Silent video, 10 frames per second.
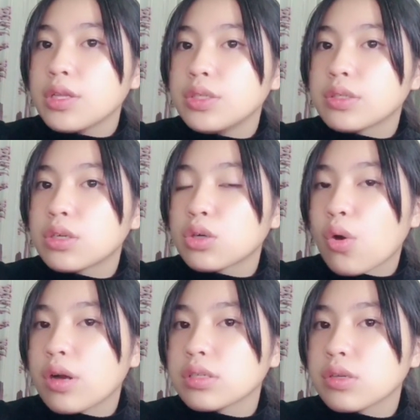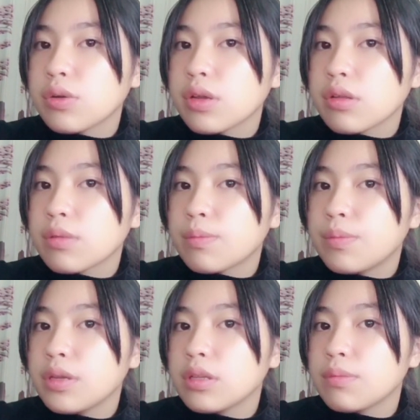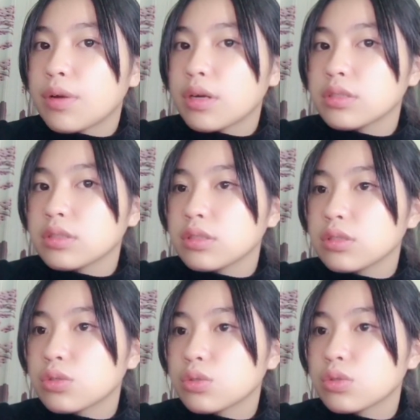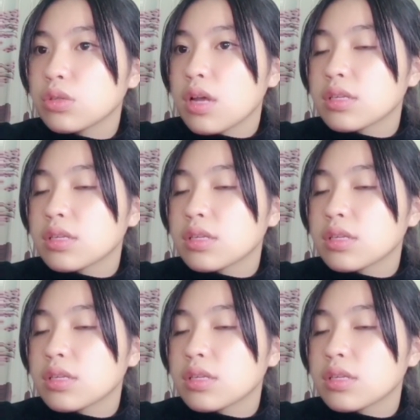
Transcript: You could also use the binder to